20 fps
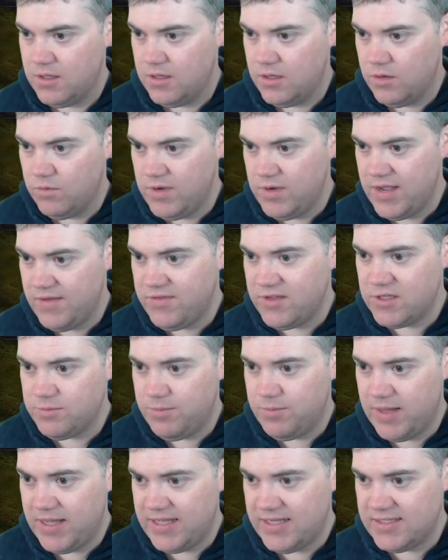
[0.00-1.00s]
we have this
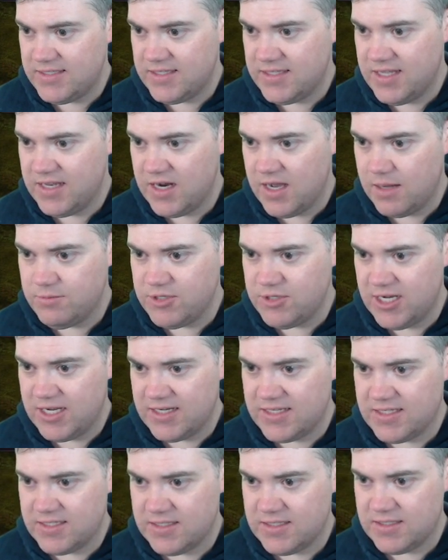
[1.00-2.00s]
base get
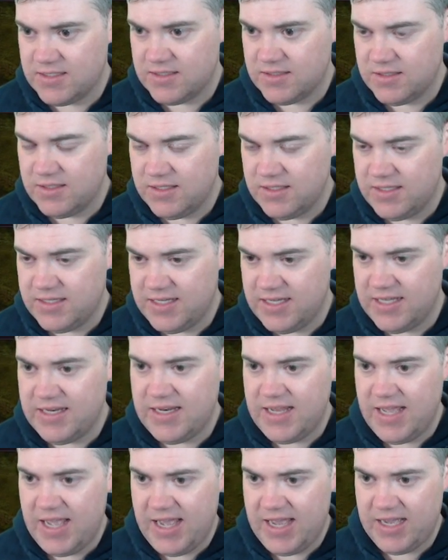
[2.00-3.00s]
objects, get
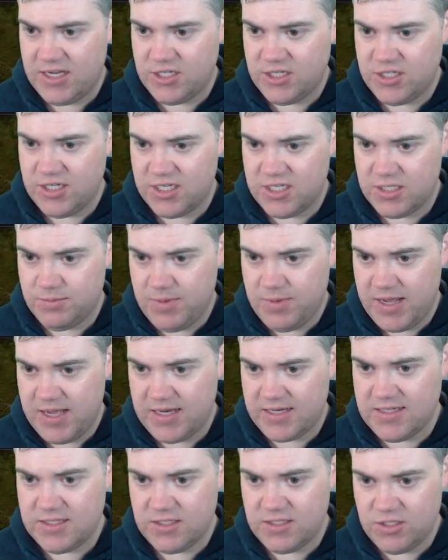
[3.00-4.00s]
hash,
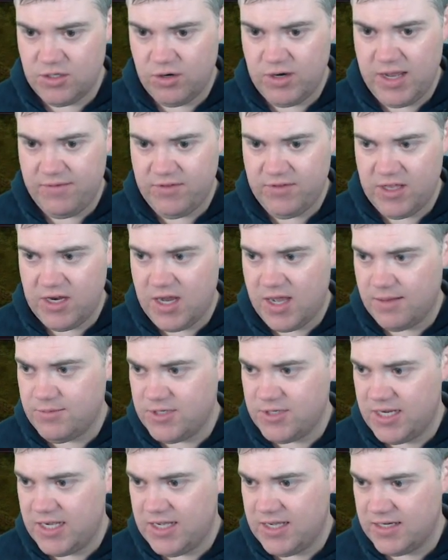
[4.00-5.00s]
expect, don't have get
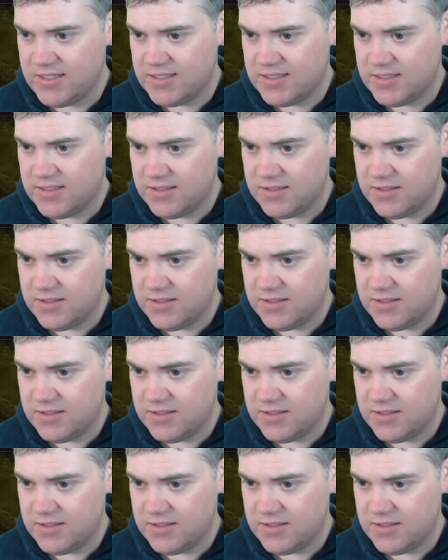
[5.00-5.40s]
object.